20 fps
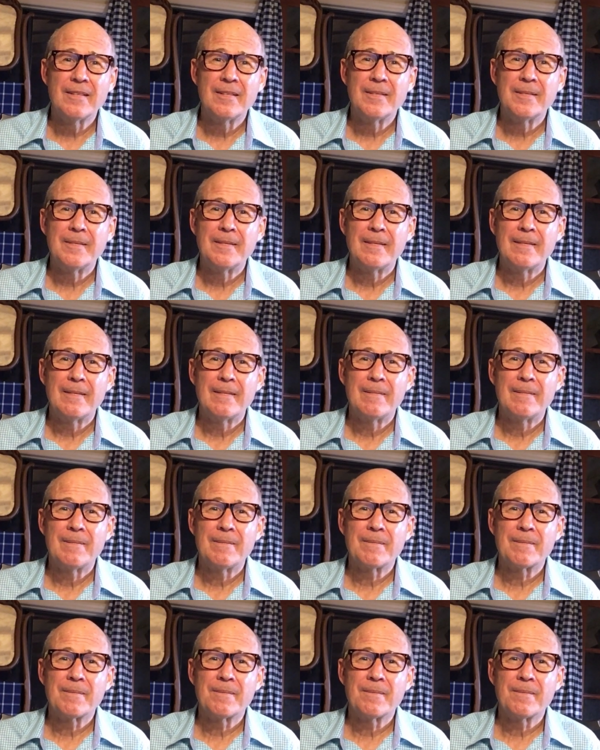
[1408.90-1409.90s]

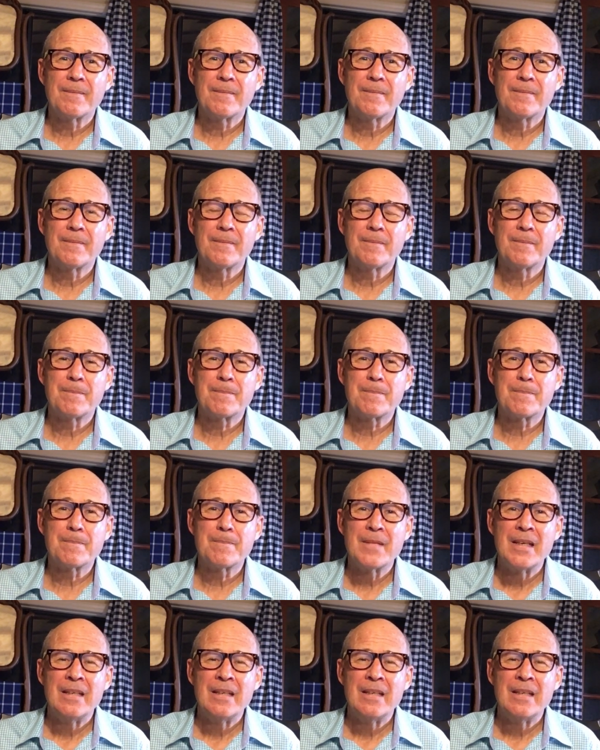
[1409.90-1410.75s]
Nothing is said.